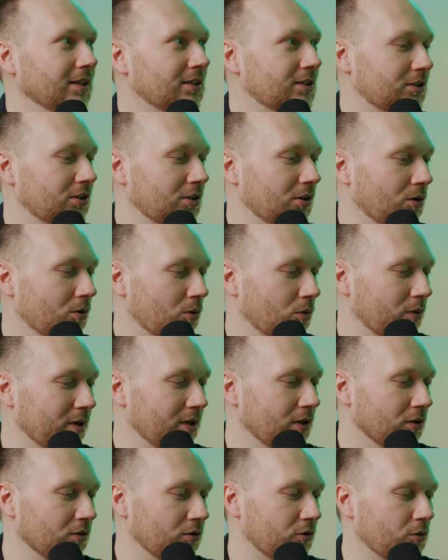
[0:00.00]
So we
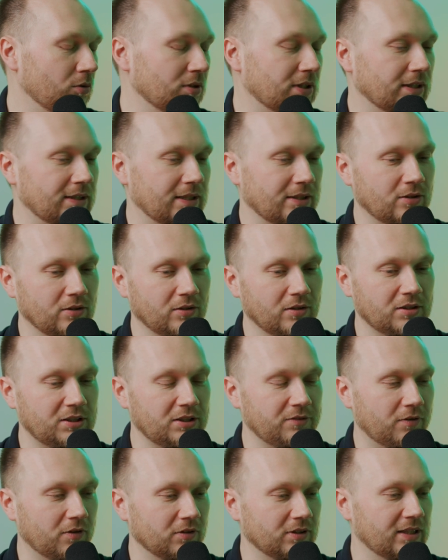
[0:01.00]
don't use the technology
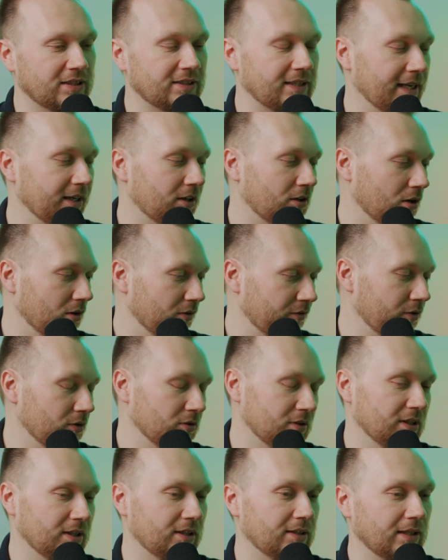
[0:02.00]
for the sake of
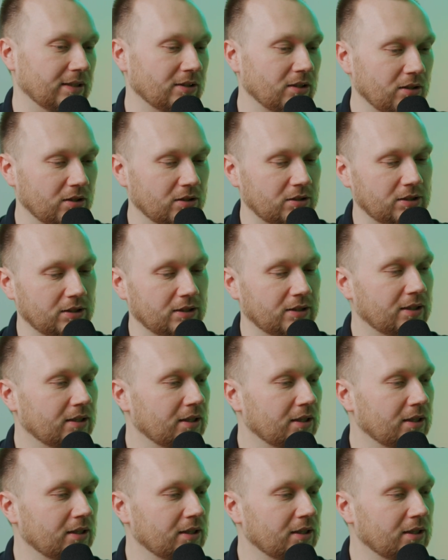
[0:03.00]
using technology.